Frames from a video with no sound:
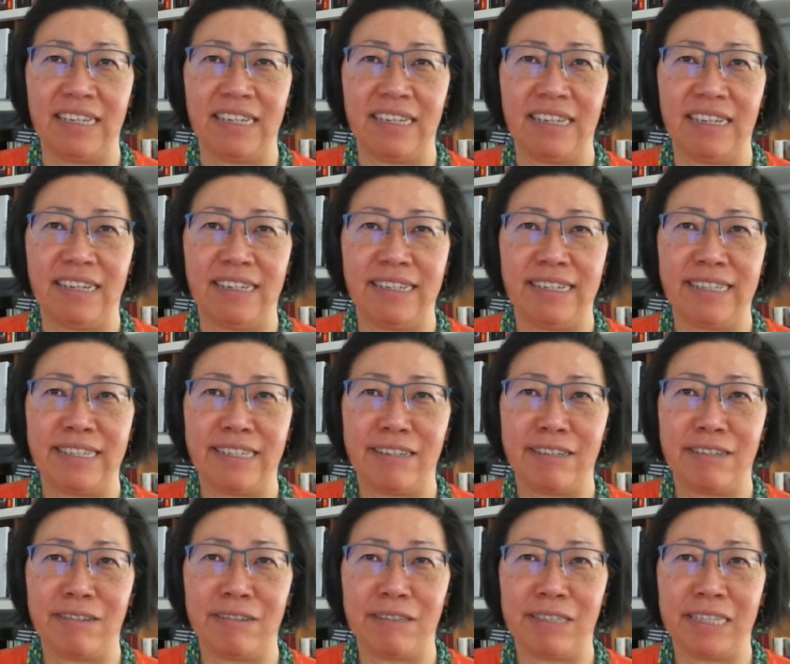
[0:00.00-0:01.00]
an
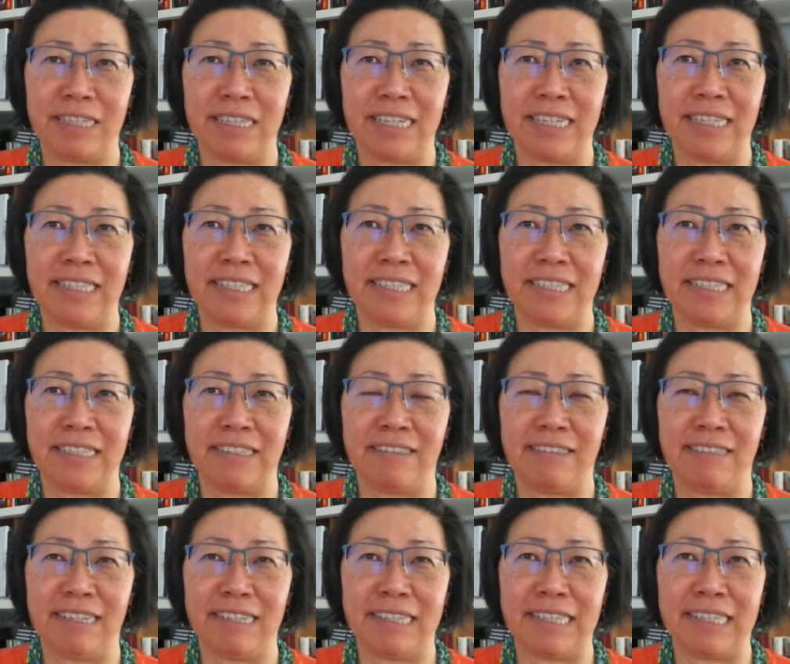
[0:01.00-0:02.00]
institution isn't
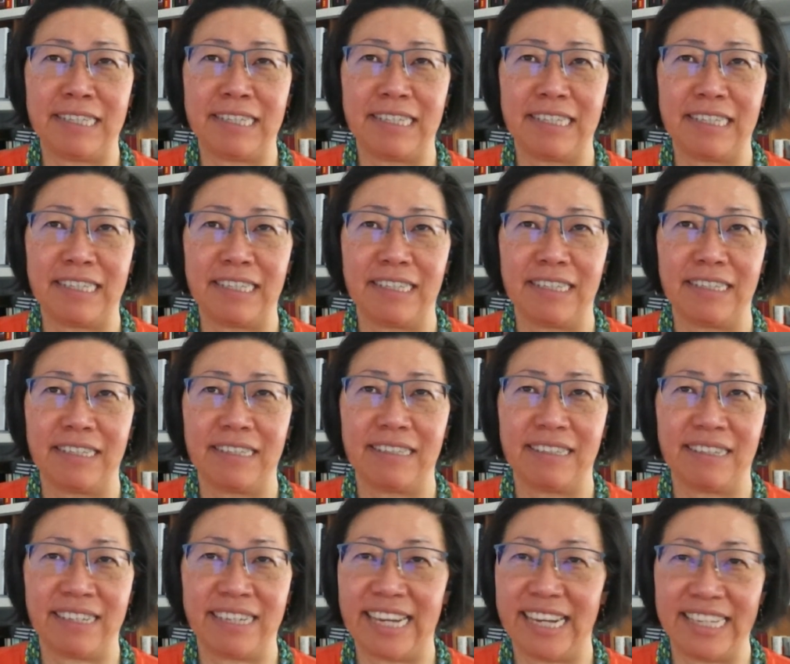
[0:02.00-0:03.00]
just,
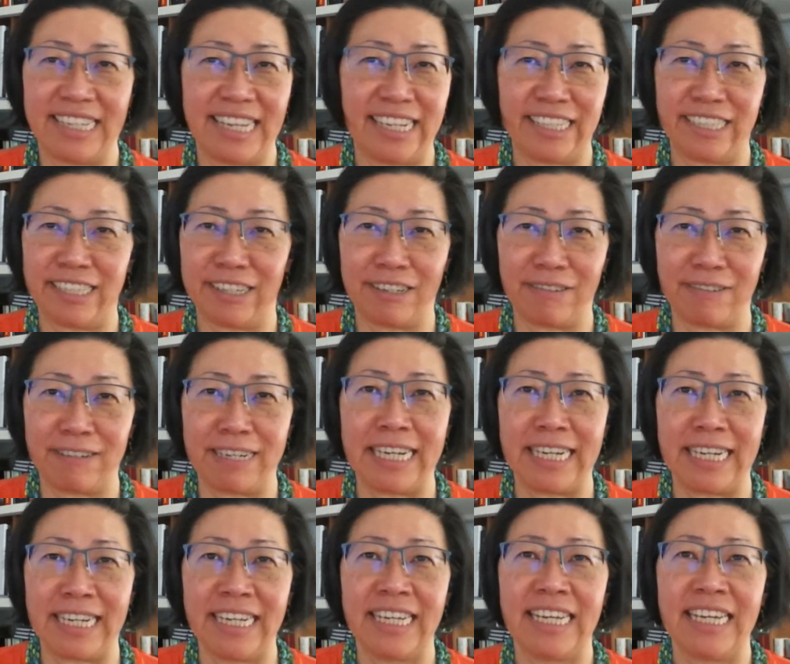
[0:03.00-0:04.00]
again, that
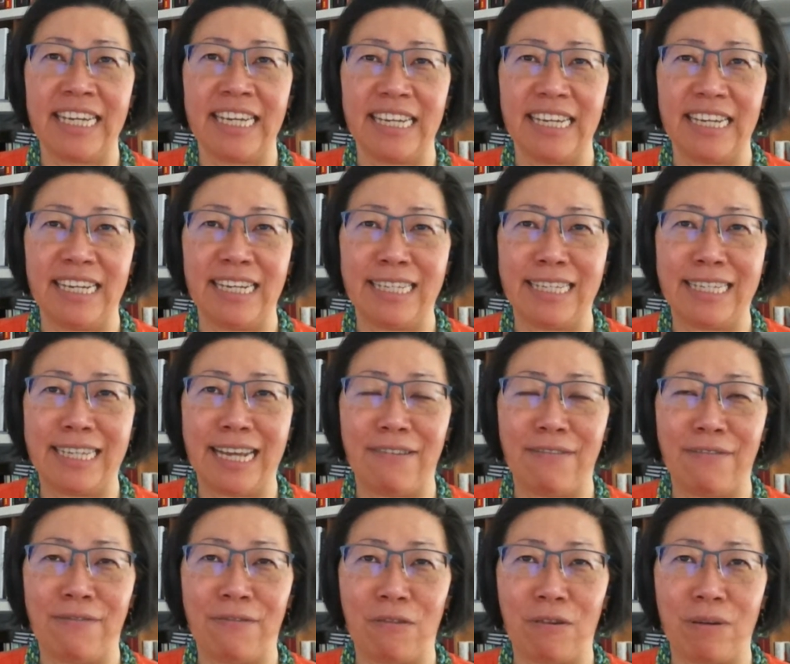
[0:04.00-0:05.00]
degree, it's that
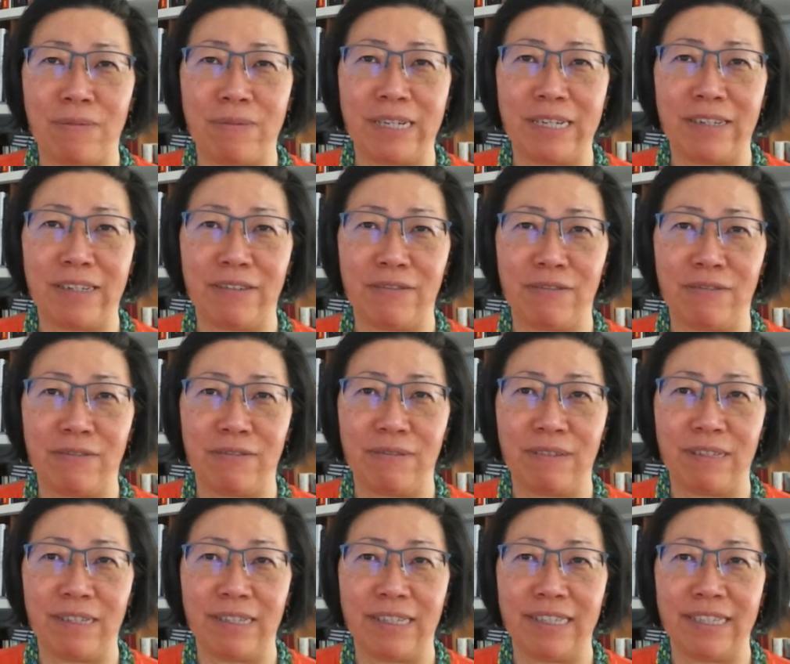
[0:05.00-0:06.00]
formative
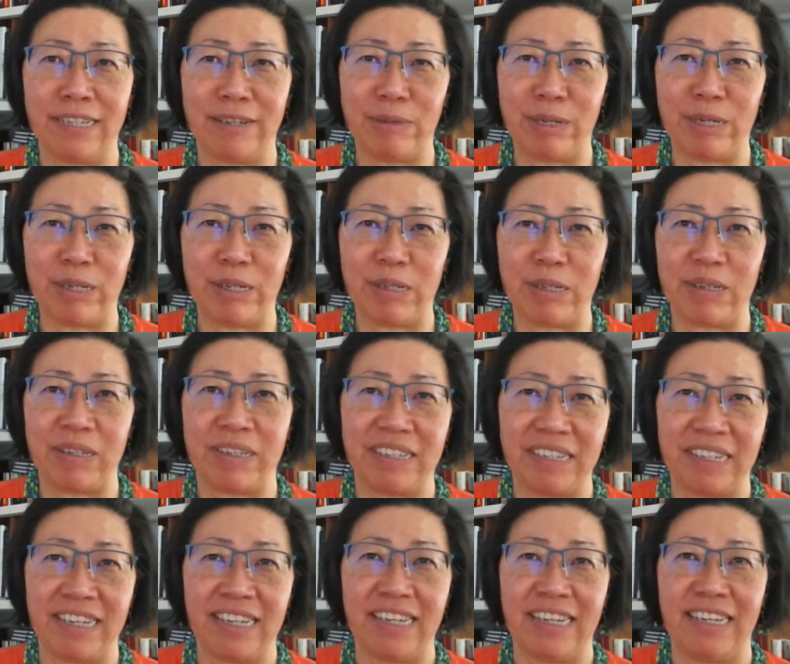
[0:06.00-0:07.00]
liminal
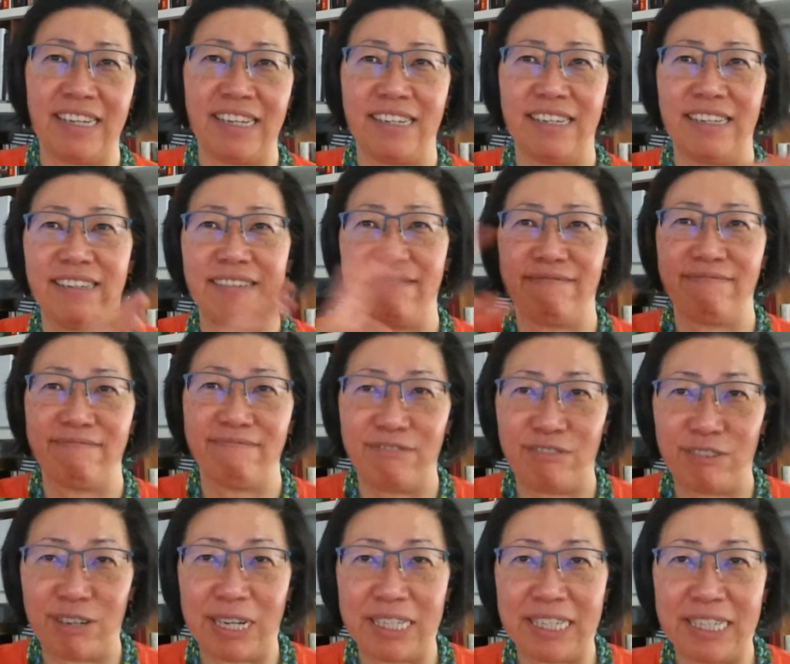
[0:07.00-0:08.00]

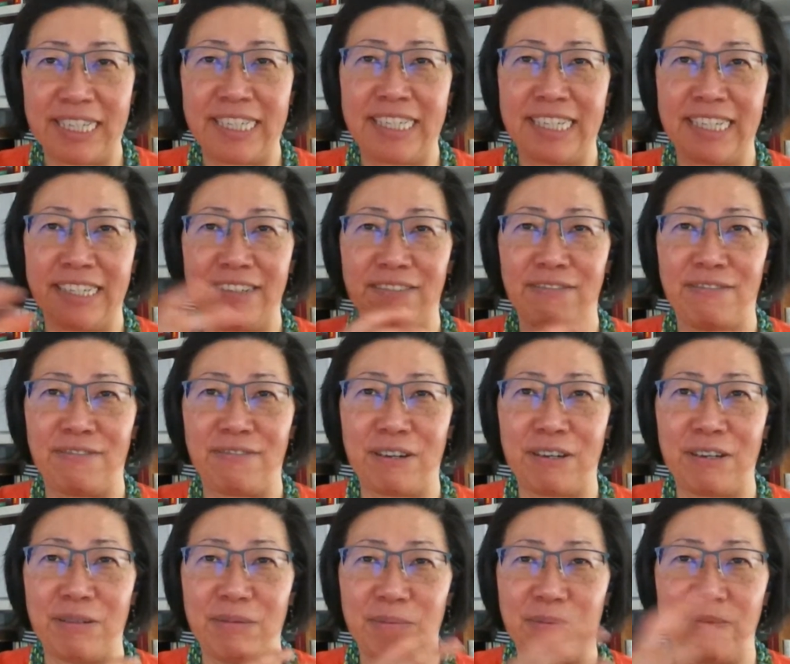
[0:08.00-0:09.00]
transition
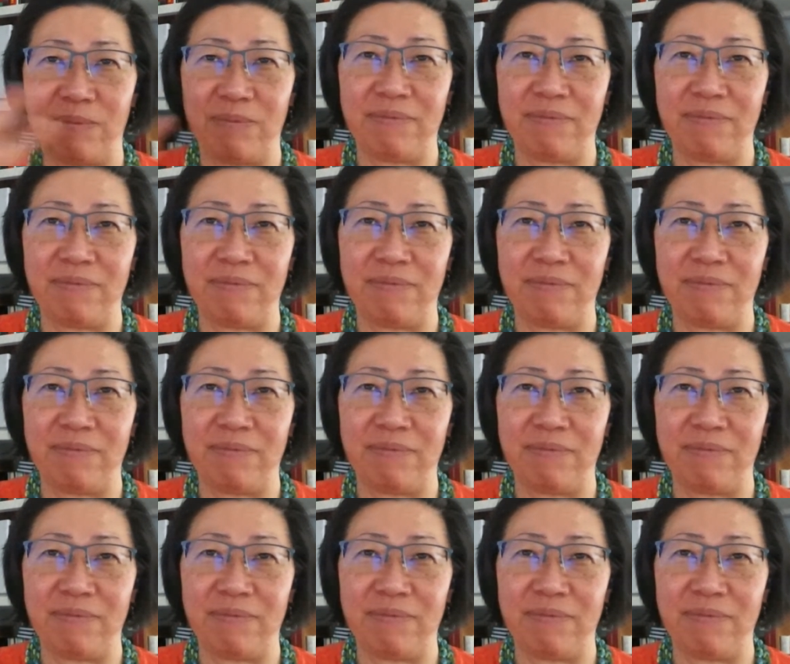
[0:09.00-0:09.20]
from